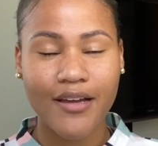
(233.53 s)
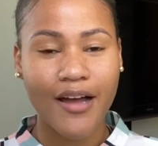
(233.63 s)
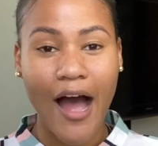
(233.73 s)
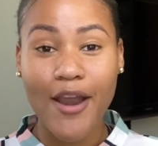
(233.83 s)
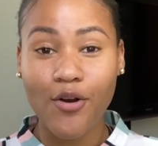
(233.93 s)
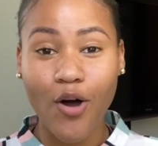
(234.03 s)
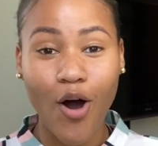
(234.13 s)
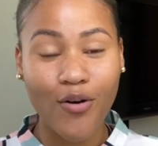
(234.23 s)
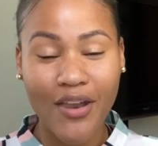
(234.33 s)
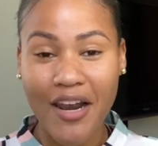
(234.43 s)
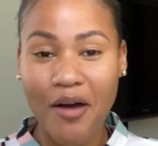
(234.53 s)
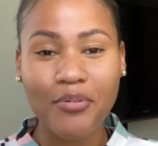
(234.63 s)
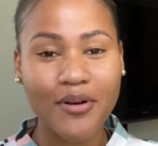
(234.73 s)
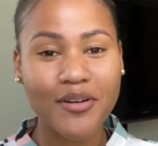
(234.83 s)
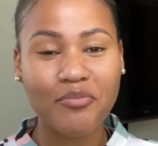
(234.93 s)
I don't know how that
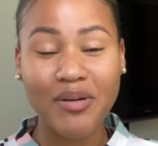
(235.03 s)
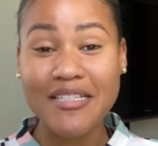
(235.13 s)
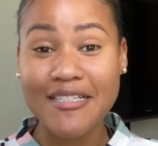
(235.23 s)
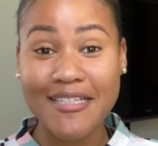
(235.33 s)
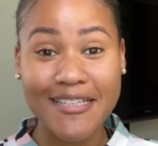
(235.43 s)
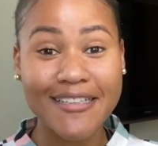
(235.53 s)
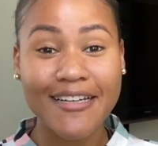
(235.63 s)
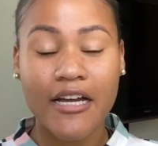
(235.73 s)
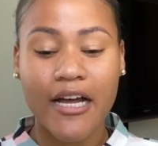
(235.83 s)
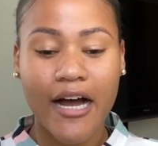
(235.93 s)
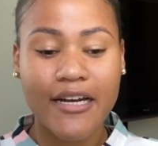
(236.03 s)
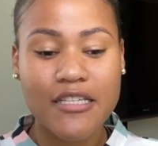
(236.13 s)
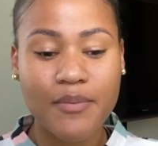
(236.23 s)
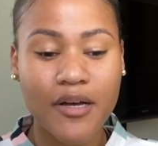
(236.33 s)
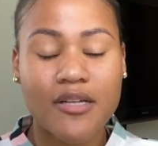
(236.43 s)
happened, but it did. And it's
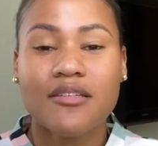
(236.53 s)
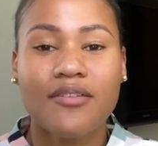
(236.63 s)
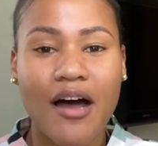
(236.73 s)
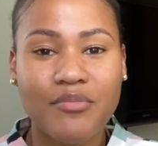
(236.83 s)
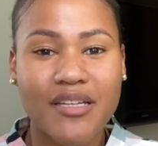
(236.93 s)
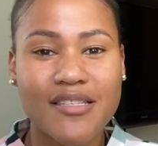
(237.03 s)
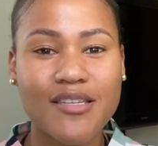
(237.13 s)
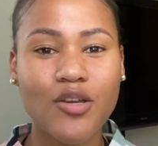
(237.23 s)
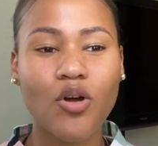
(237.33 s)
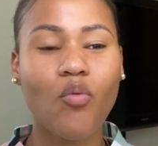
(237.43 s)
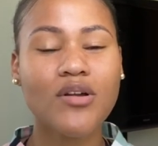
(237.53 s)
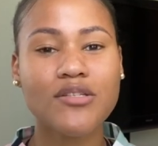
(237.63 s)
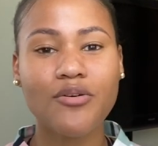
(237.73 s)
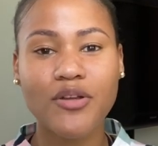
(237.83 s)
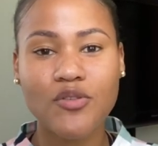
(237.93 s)
because of habits. You know, once you
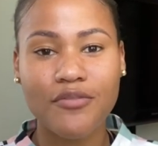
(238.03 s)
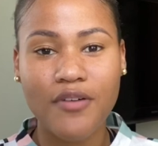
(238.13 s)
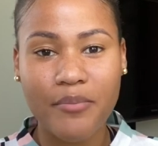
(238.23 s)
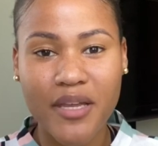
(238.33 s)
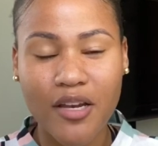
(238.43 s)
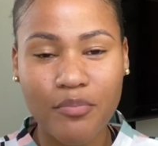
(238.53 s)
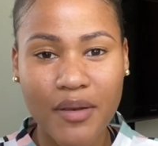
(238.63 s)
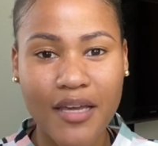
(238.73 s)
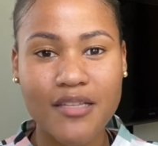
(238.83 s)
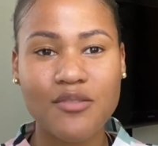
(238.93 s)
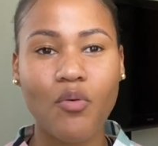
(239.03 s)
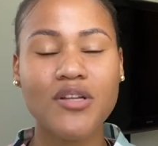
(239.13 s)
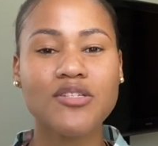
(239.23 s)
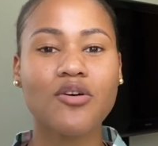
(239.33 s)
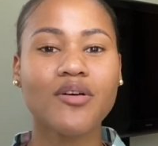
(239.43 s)
go into a familiar place,
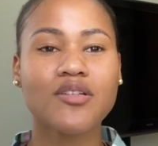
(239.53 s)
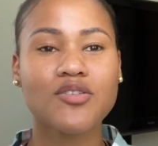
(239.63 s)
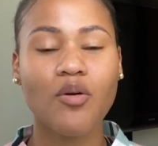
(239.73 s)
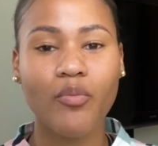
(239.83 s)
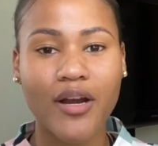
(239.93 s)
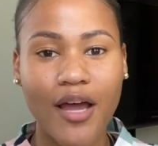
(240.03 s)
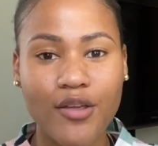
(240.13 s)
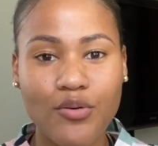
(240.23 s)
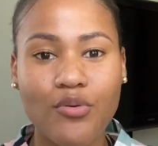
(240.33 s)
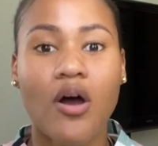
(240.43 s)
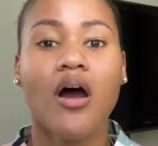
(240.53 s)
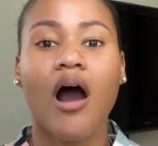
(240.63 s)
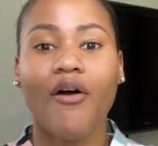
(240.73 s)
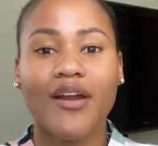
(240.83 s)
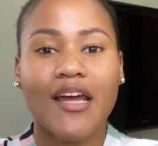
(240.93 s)
once you go into somewhere that you
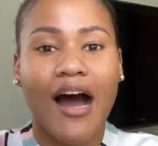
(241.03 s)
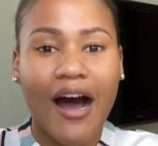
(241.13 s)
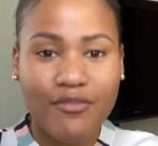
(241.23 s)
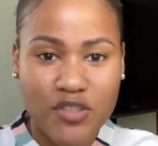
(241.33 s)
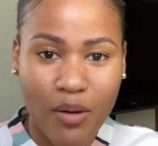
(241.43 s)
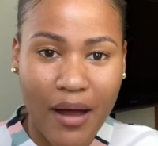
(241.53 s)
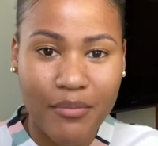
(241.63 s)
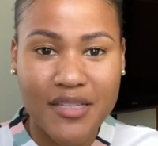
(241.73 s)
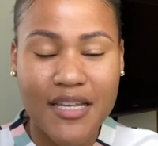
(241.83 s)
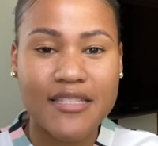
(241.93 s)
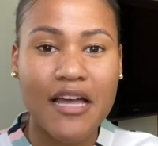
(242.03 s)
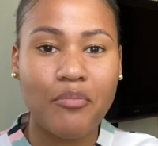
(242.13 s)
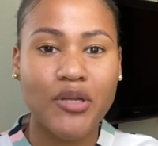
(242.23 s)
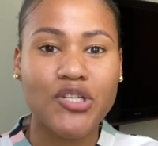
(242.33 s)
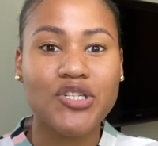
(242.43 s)
already have some habits
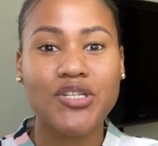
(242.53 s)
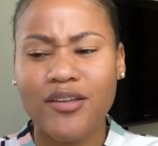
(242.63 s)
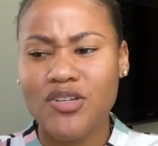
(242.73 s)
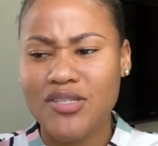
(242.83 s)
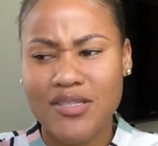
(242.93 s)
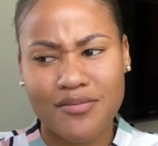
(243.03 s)
established, you just,